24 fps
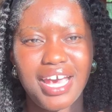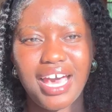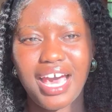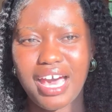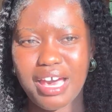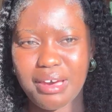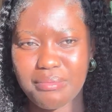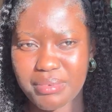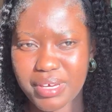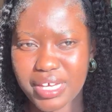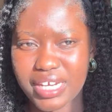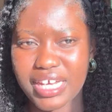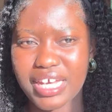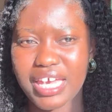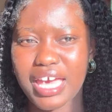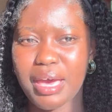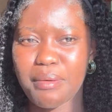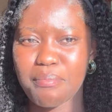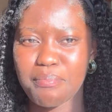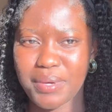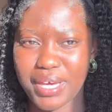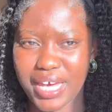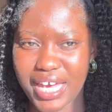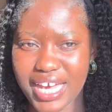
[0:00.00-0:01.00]
I'm gonna
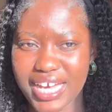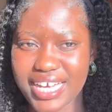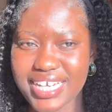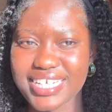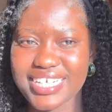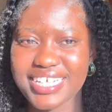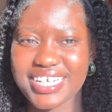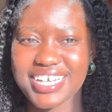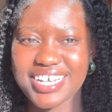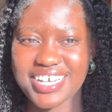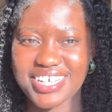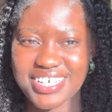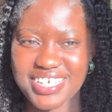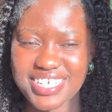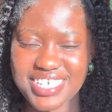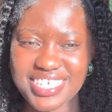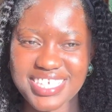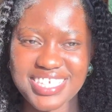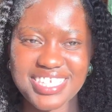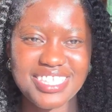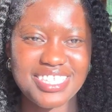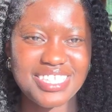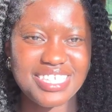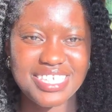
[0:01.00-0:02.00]
get paid,
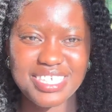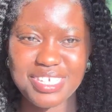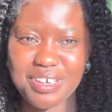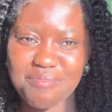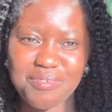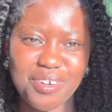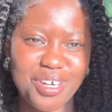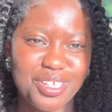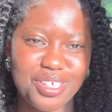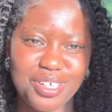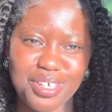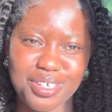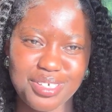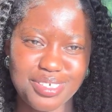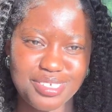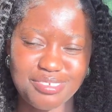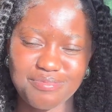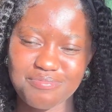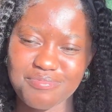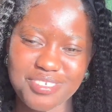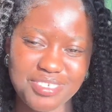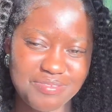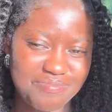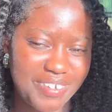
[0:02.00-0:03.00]
because some other
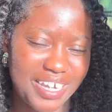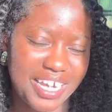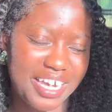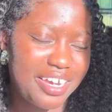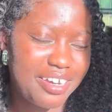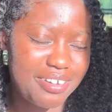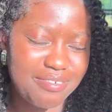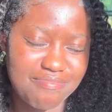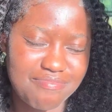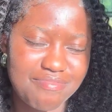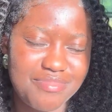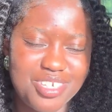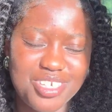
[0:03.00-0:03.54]
customers might come.